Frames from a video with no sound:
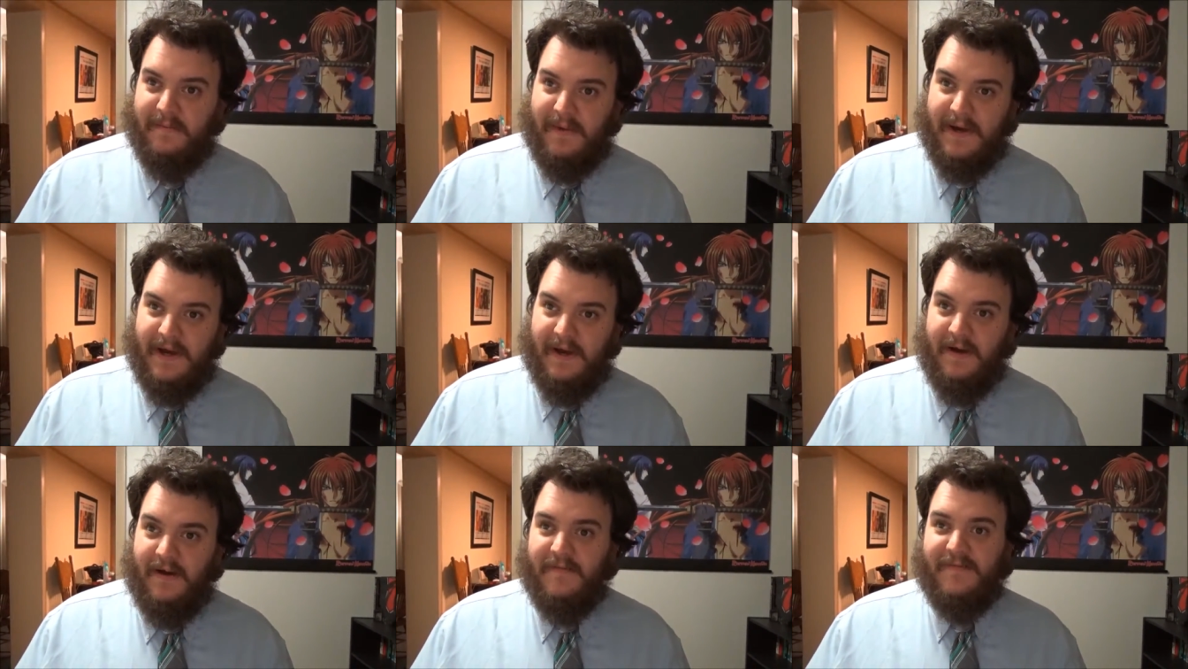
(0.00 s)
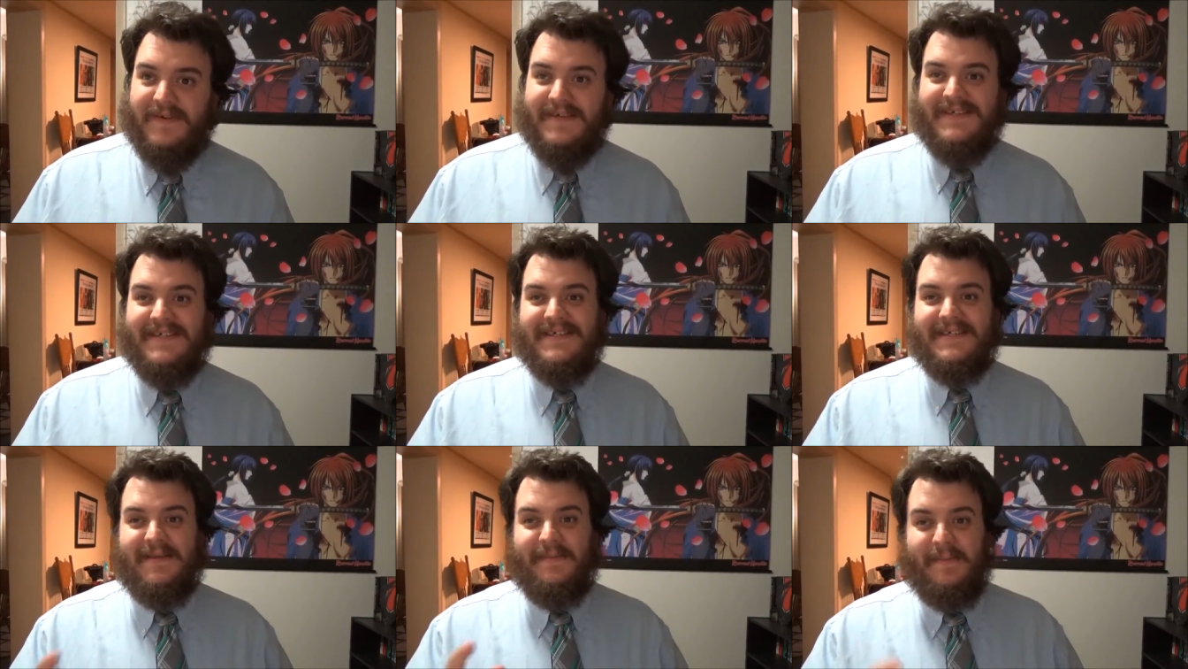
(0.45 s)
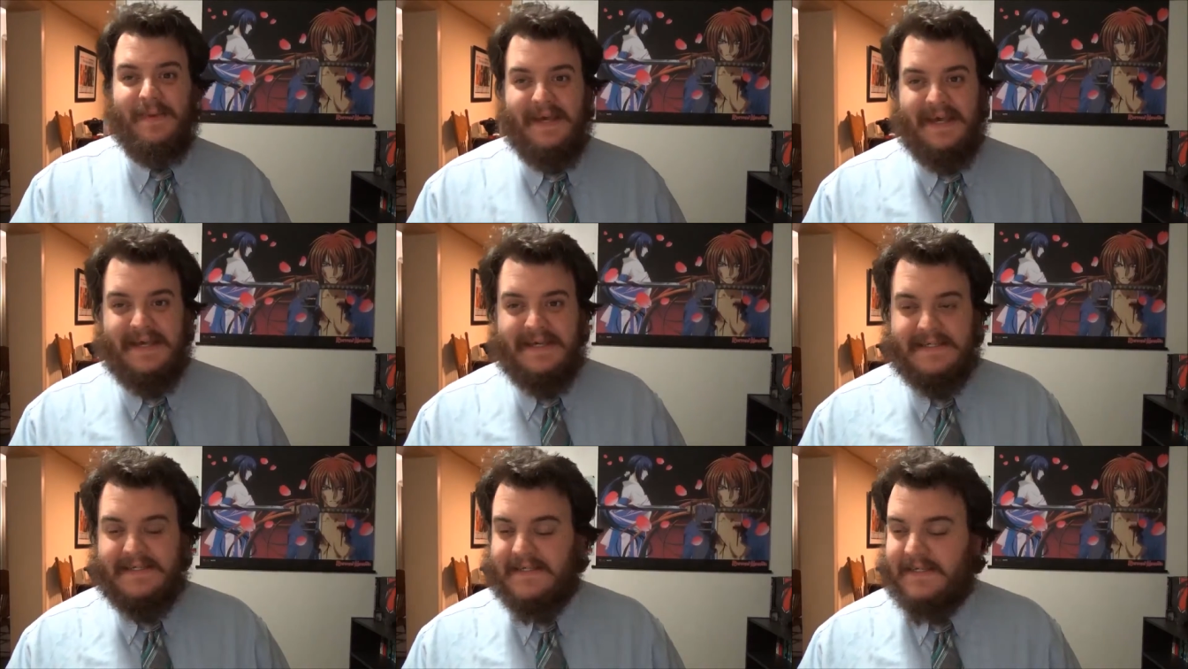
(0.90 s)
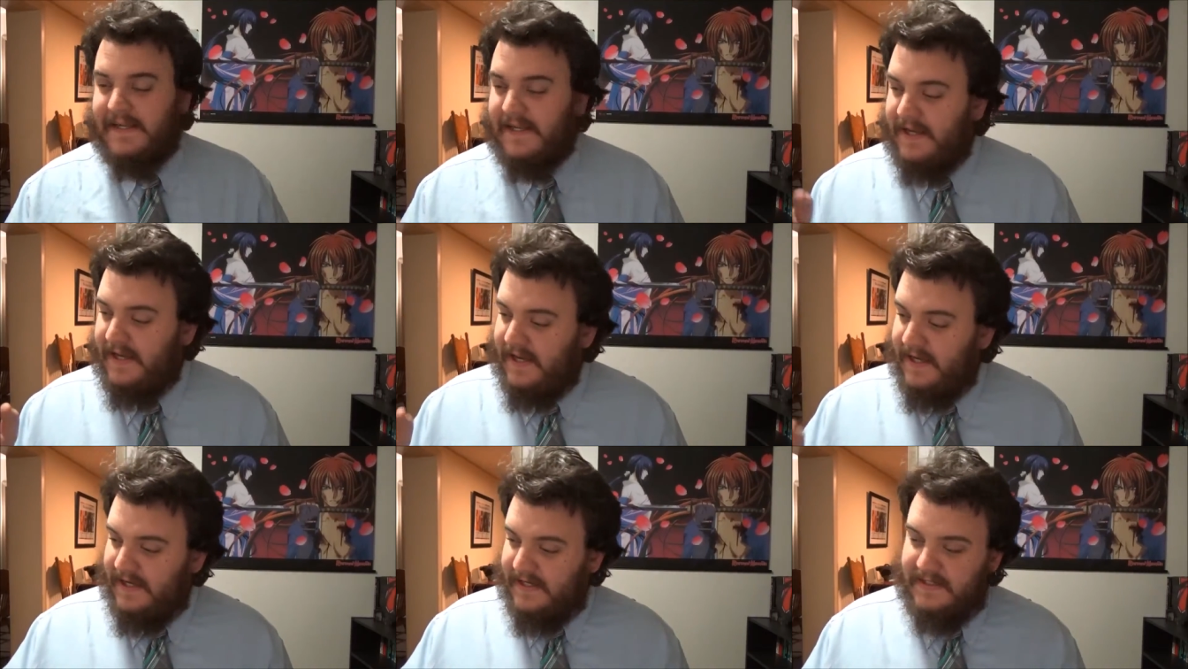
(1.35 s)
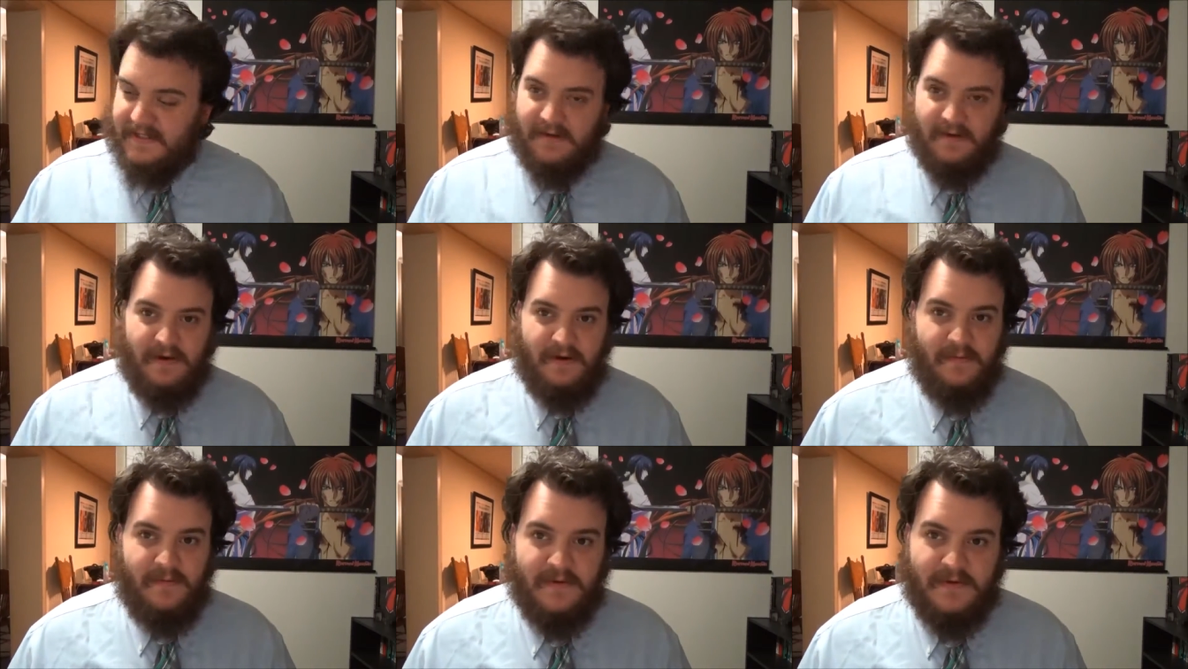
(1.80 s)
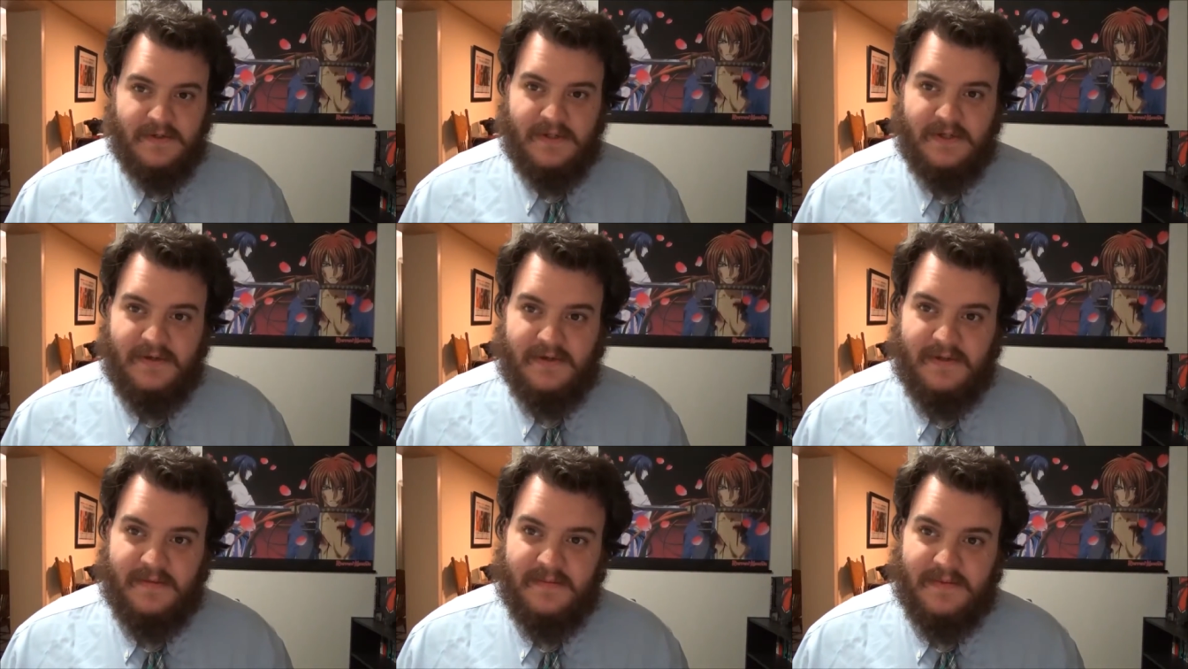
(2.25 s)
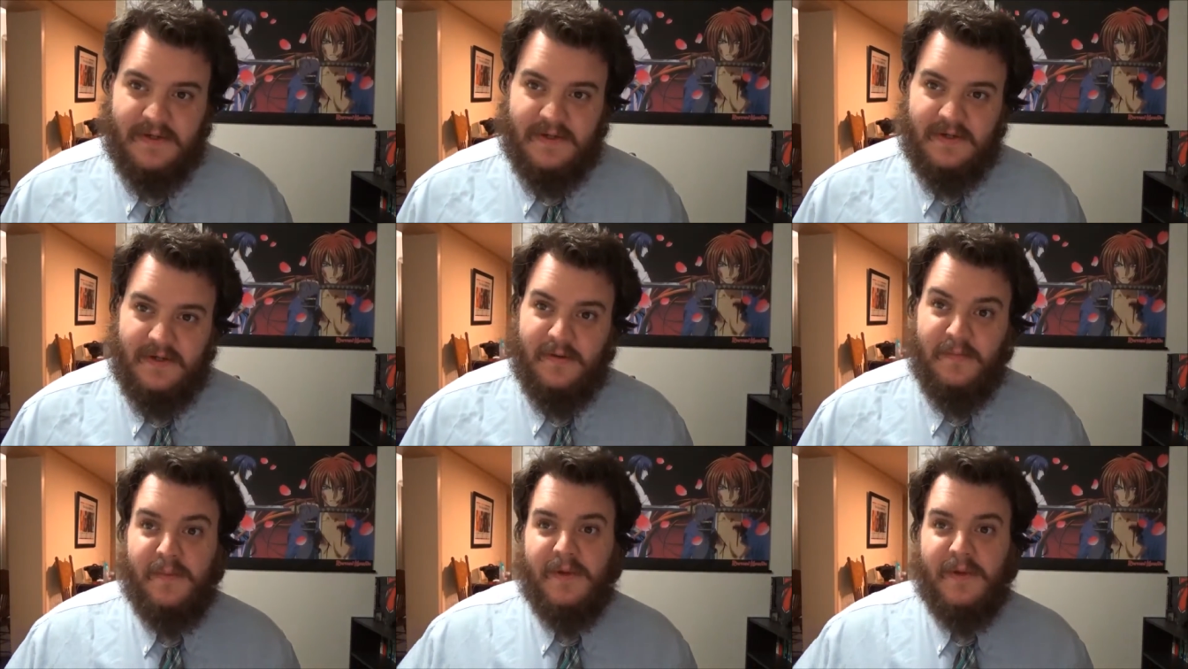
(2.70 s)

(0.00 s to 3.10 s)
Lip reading: My office is a mess, so I won't show them to you,